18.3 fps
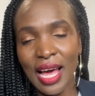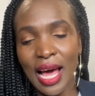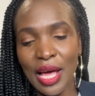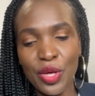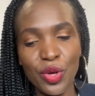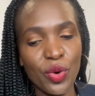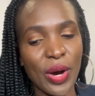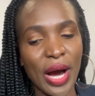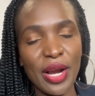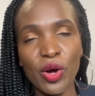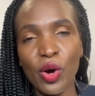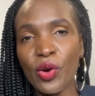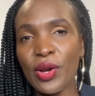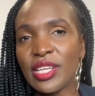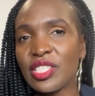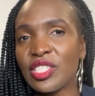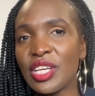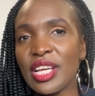You can
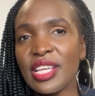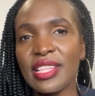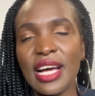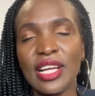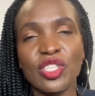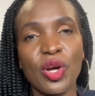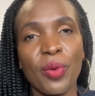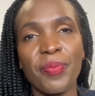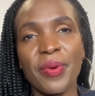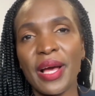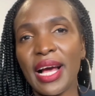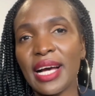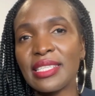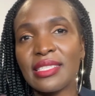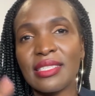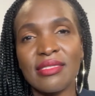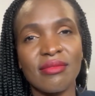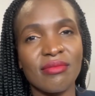always change that topic
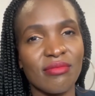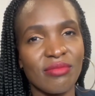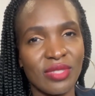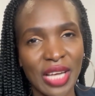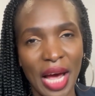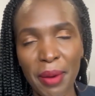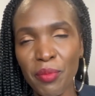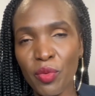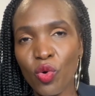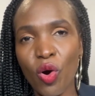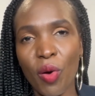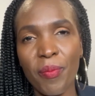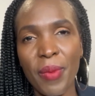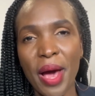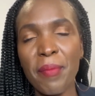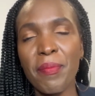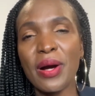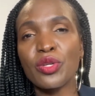as time go
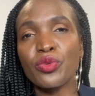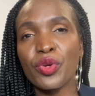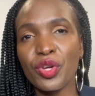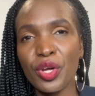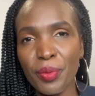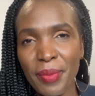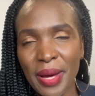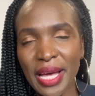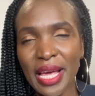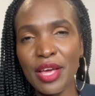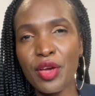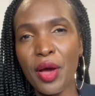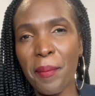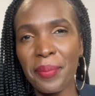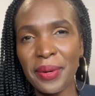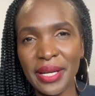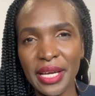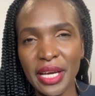by, but when you're making your
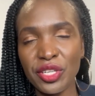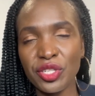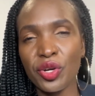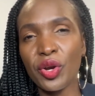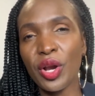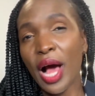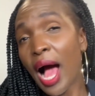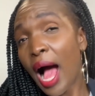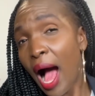application,